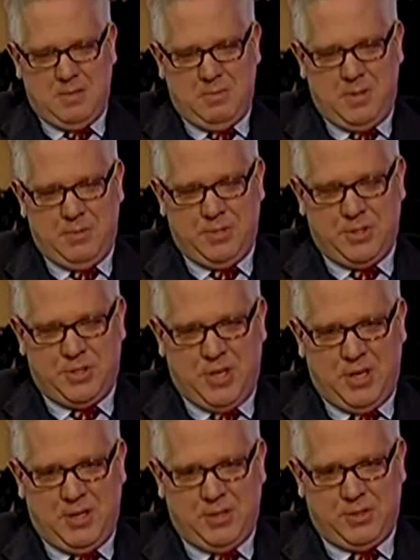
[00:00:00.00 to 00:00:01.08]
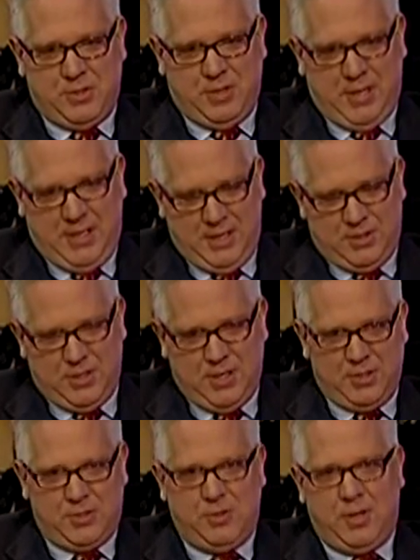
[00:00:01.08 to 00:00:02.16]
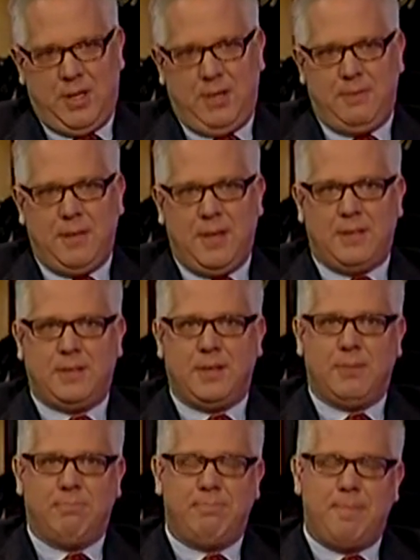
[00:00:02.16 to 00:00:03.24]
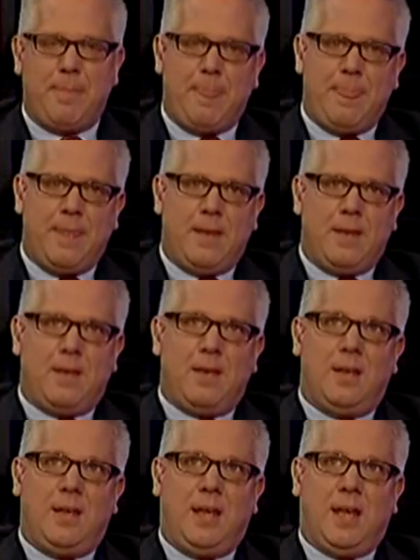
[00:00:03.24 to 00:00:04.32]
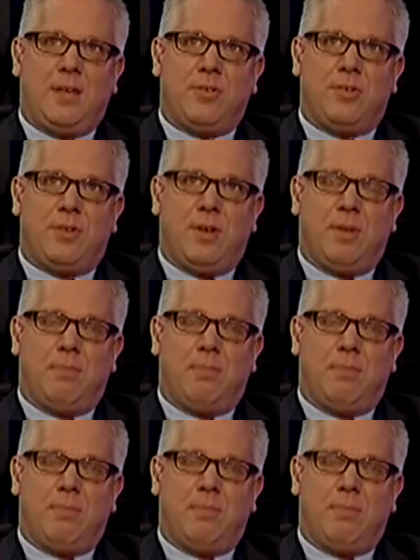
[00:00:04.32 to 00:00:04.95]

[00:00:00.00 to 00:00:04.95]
we were just sharing a story. He shared a story that he hasn't